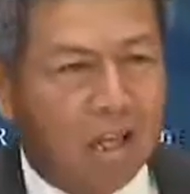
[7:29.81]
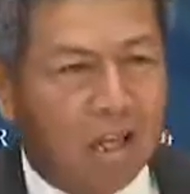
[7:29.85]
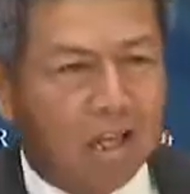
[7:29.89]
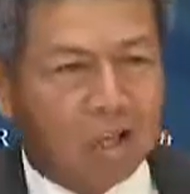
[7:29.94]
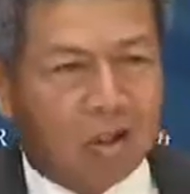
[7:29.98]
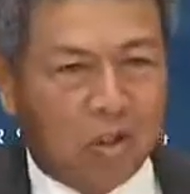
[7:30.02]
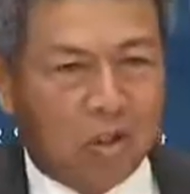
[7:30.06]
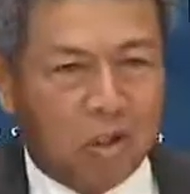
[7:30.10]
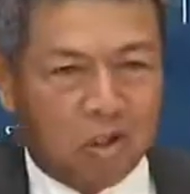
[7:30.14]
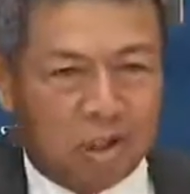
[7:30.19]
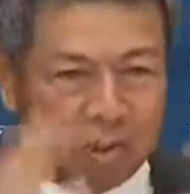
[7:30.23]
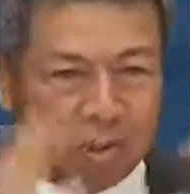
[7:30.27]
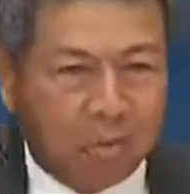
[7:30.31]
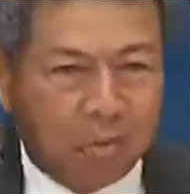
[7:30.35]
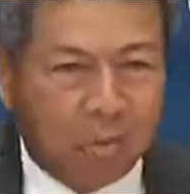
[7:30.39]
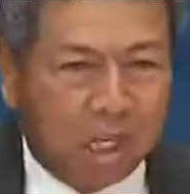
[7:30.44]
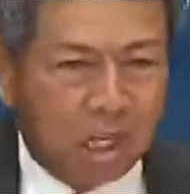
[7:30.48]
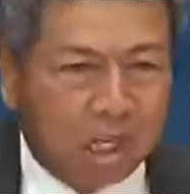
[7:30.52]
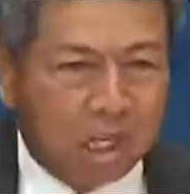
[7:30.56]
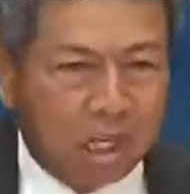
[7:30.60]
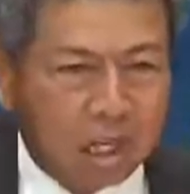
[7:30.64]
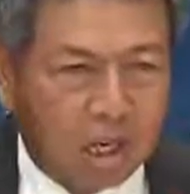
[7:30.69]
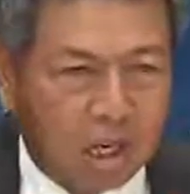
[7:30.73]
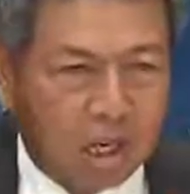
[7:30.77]
So it's a
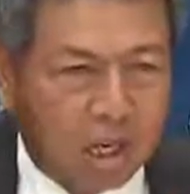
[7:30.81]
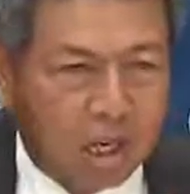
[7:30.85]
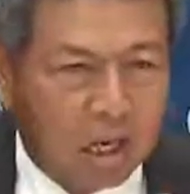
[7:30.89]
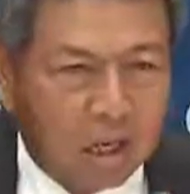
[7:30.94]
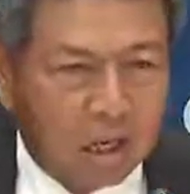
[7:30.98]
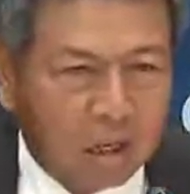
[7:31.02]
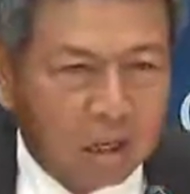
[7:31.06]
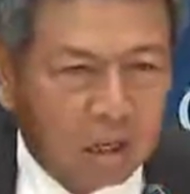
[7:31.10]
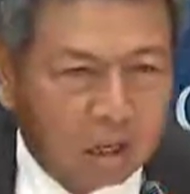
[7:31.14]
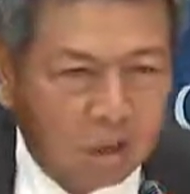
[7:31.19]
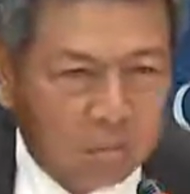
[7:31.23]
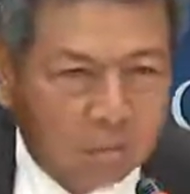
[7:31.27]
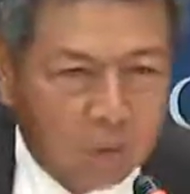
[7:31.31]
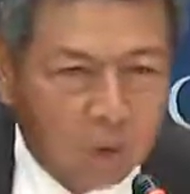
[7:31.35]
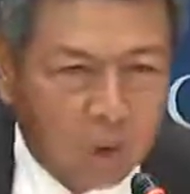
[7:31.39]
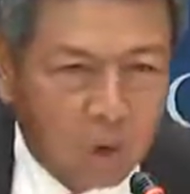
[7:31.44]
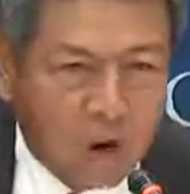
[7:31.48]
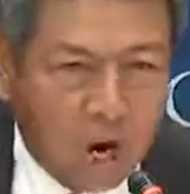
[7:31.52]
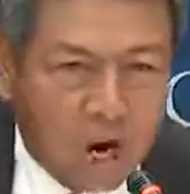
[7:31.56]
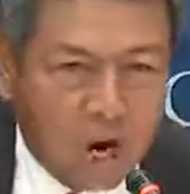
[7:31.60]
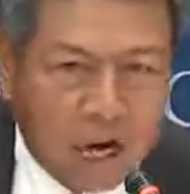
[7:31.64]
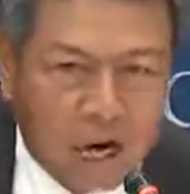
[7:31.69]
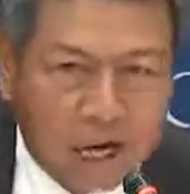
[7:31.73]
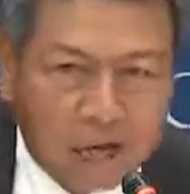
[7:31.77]
big uh,
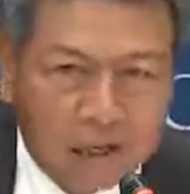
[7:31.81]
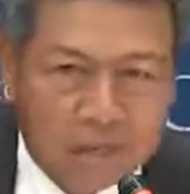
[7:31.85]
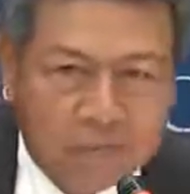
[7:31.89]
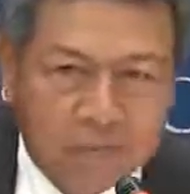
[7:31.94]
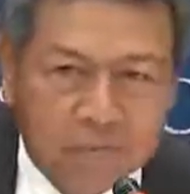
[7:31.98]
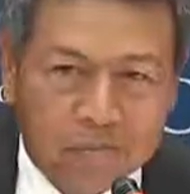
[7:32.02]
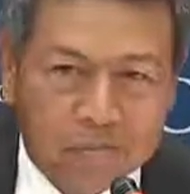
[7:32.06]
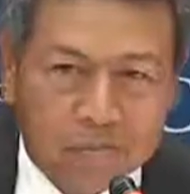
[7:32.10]
brouhaha.